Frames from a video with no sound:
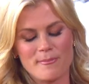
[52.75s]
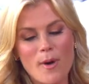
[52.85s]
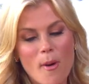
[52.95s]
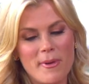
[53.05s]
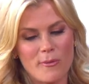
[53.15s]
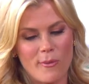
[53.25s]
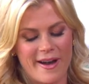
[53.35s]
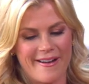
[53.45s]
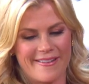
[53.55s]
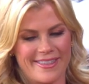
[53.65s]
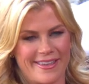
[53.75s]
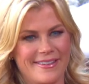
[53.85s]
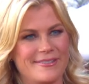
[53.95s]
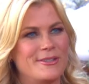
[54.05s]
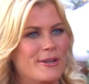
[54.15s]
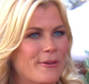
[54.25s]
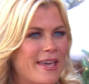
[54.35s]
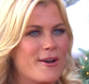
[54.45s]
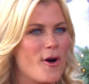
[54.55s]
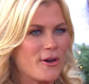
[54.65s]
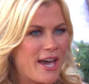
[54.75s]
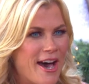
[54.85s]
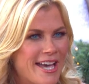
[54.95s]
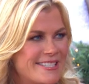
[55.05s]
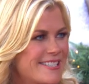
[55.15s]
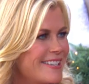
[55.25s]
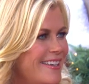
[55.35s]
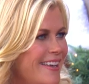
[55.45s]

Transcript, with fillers: moment where the you know they call cut.